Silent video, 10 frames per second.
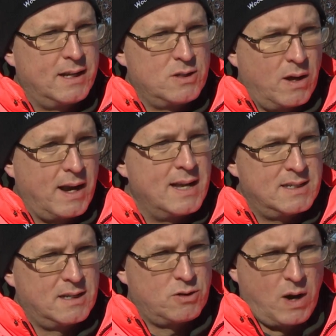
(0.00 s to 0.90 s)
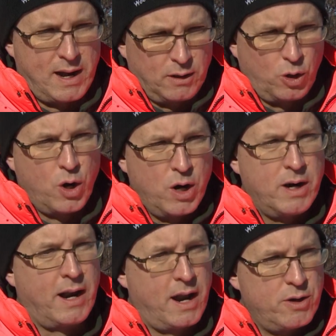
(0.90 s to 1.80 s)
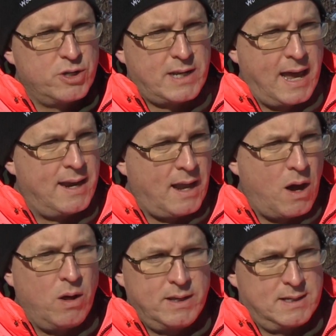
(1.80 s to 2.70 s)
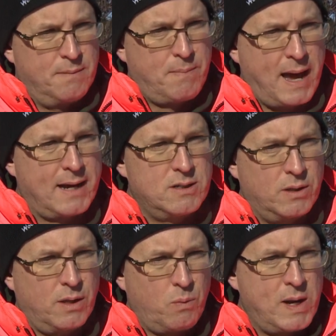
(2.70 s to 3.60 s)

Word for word: it's on us to try to learn and understand all these impacts. J.D.